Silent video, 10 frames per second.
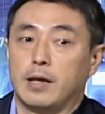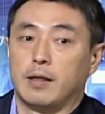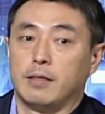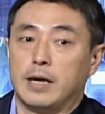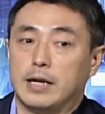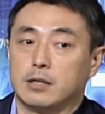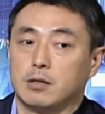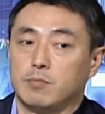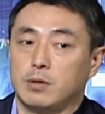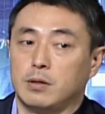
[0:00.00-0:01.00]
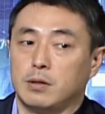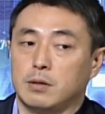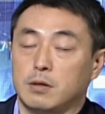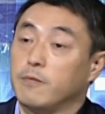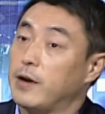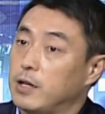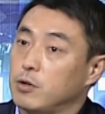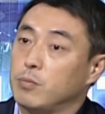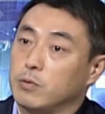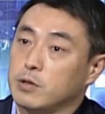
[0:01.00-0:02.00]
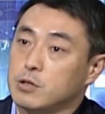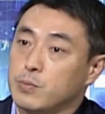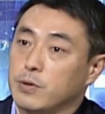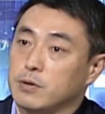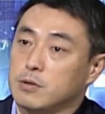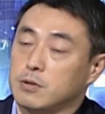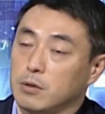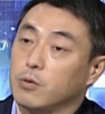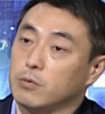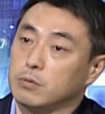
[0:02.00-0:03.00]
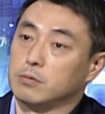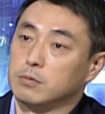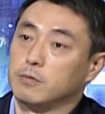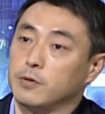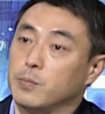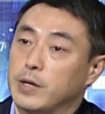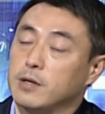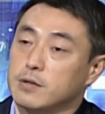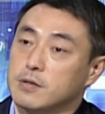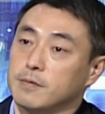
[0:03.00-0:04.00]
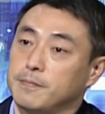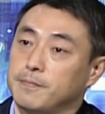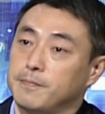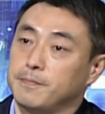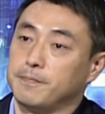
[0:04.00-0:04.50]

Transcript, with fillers: and that can be invaluable experience to local filmmakers. All right.